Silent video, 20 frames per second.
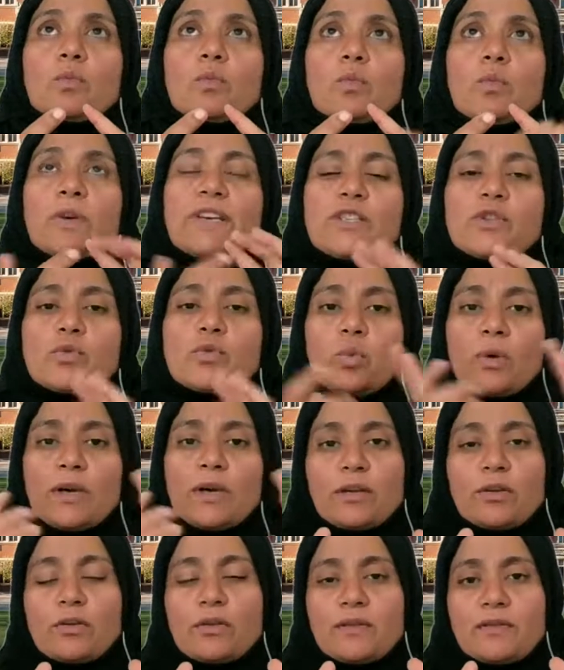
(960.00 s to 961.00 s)
which
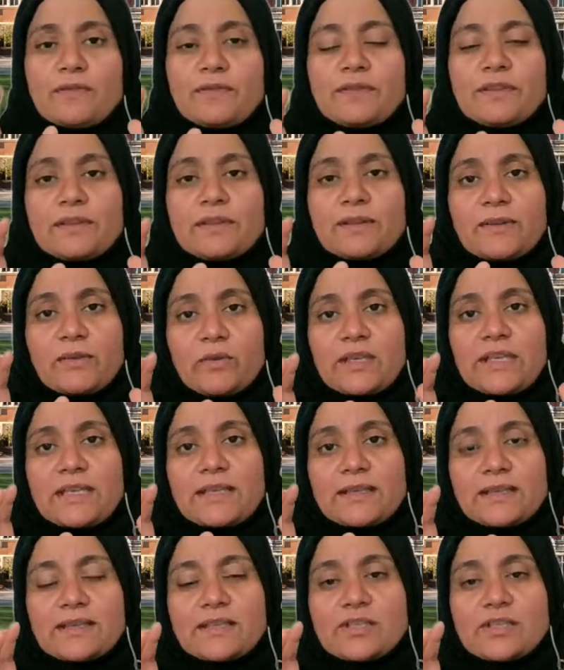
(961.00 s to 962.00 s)
one of the three
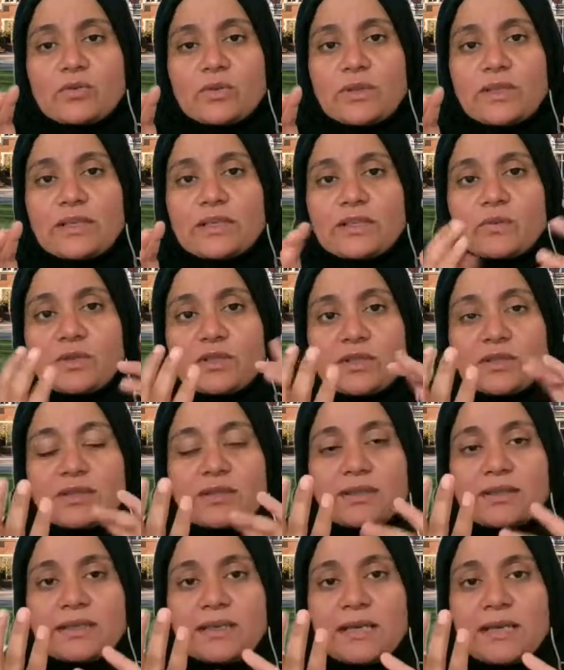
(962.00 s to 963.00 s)
constraints, which is
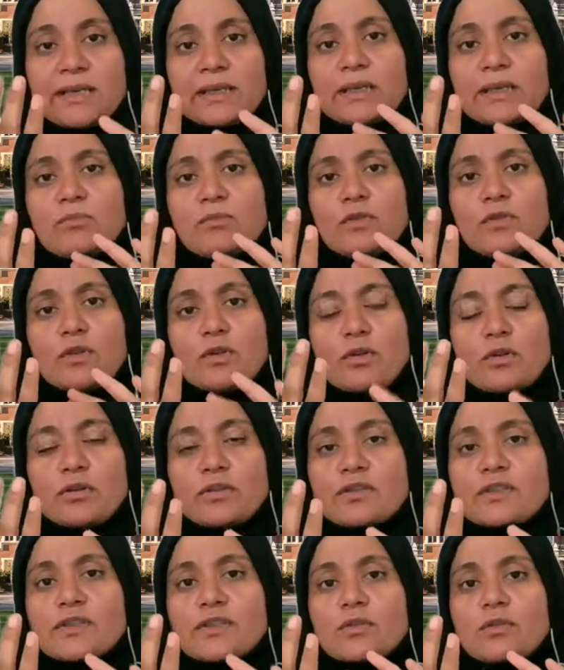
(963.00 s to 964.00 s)
the time,
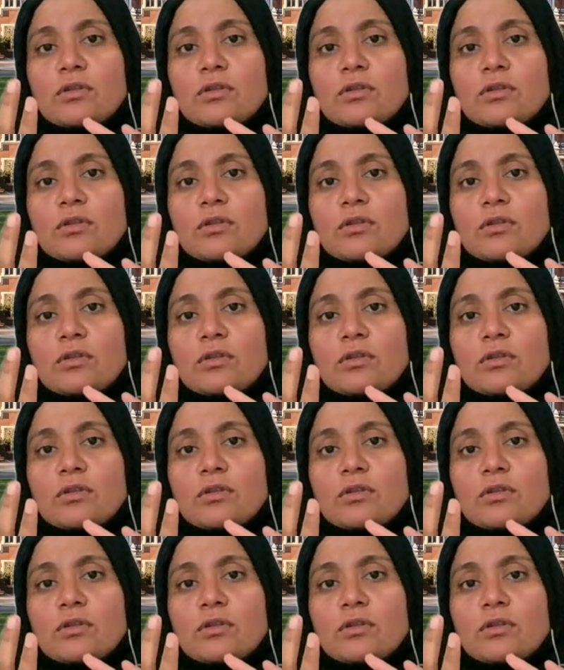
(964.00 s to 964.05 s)
cost,